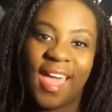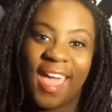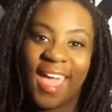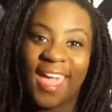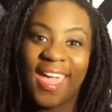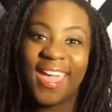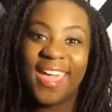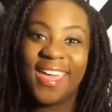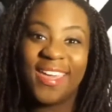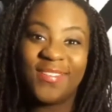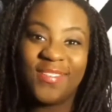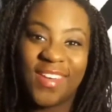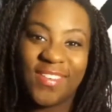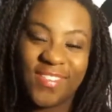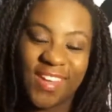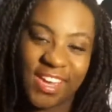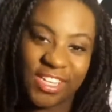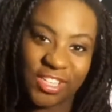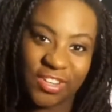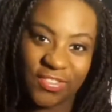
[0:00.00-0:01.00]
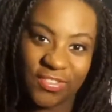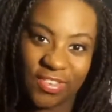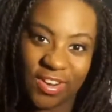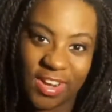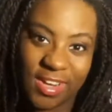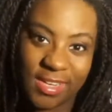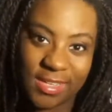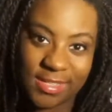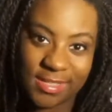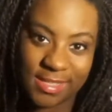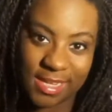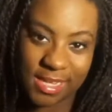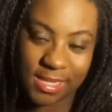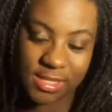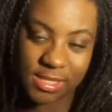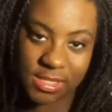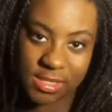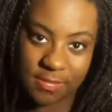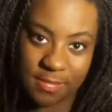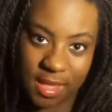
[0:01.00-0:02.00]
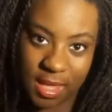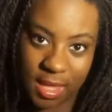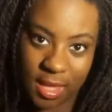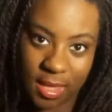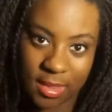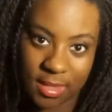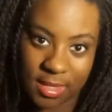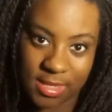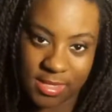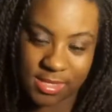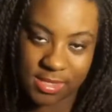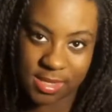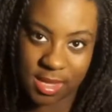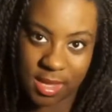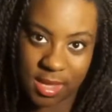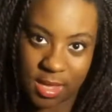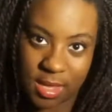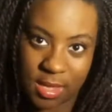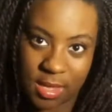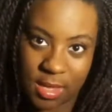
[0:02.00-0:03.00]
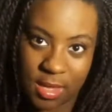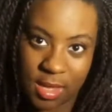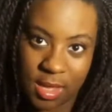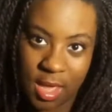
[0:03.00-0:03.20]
Hey my fashion friends, it's me Elisa.